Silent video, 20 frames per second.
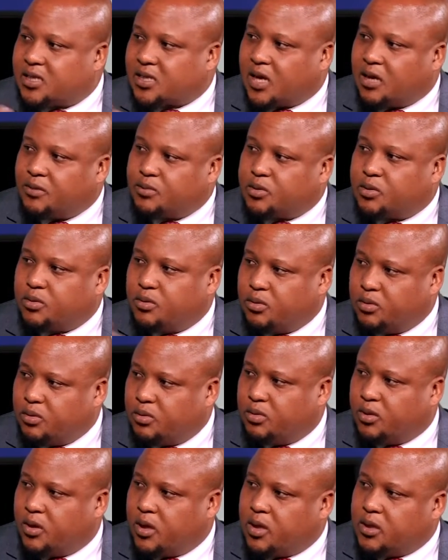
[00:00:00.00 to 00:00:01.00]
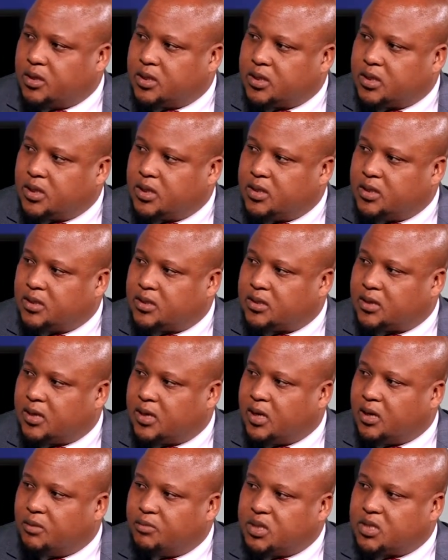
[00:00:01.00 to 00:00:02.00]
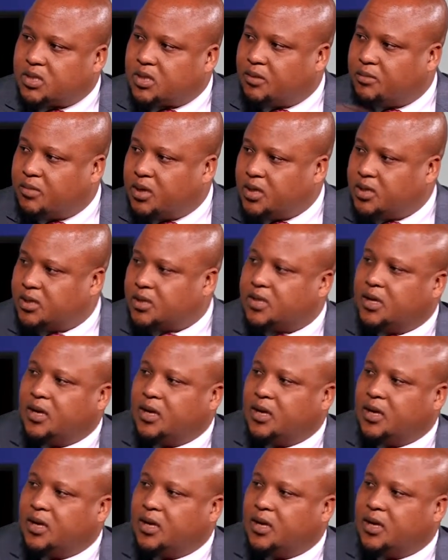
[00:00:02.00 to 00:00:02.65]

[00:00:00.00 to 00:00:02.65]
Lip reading: comes to you and says, Mr. Mace,